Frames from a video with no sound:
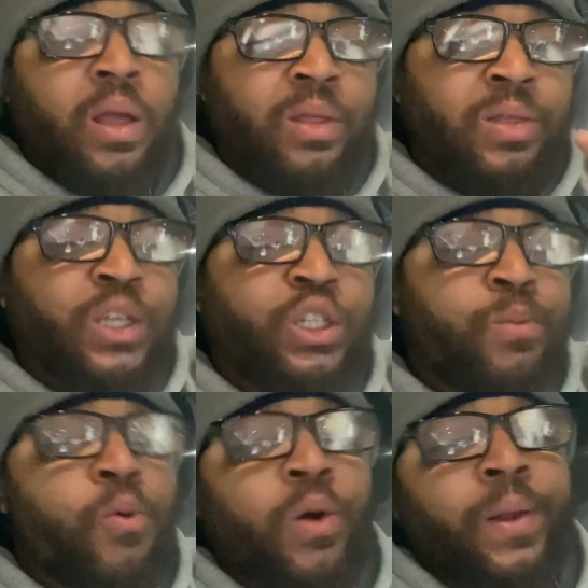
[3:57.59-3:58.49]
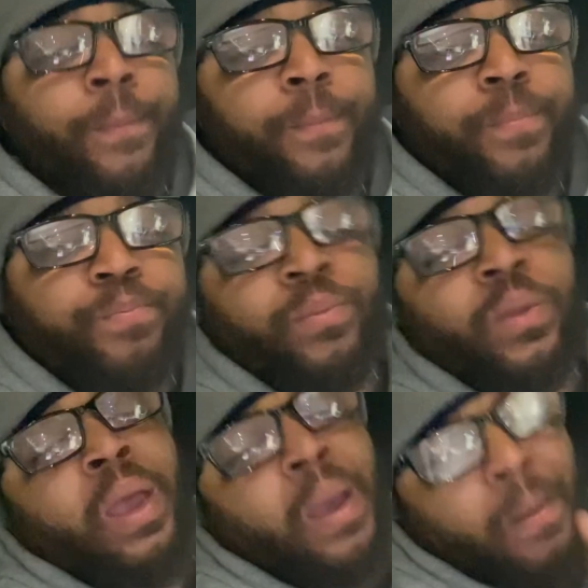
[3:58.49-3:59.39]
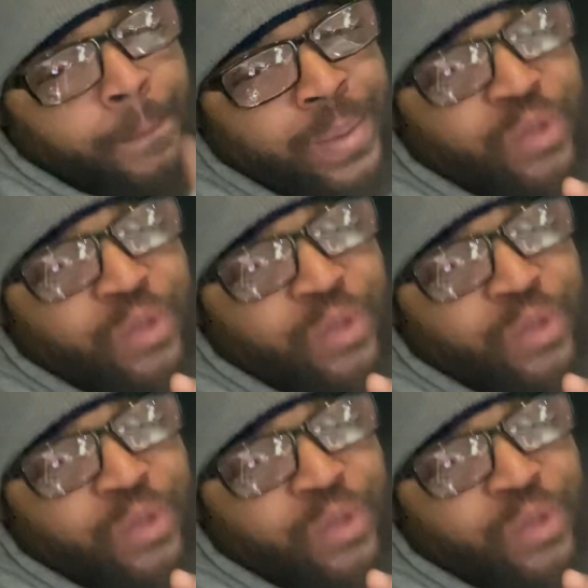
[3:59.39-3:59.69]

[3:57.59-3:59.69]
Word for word: This morning, be